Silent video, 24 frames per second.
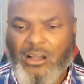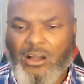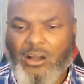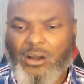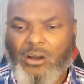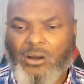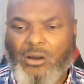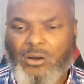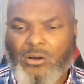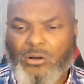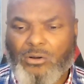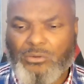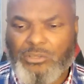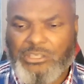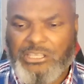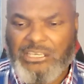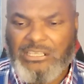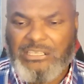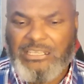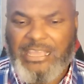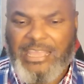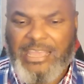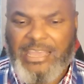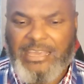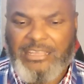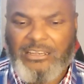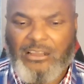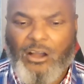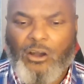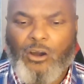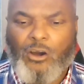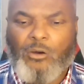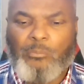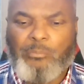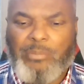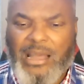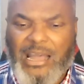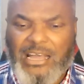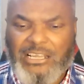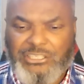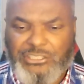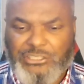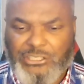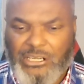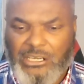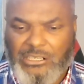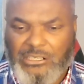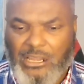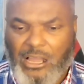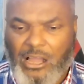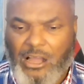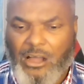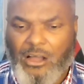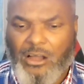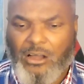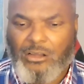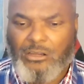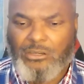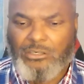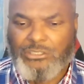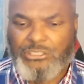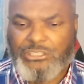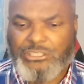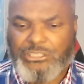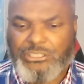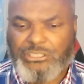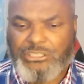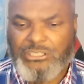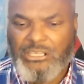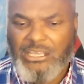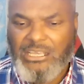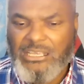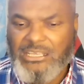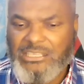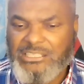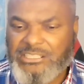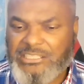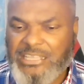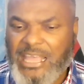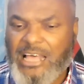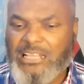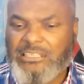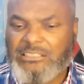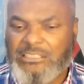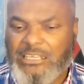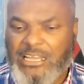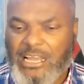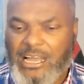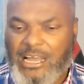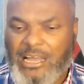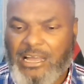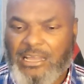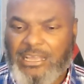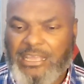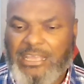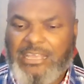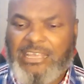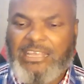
all Gilead, all Bashan, all Sh- Salka,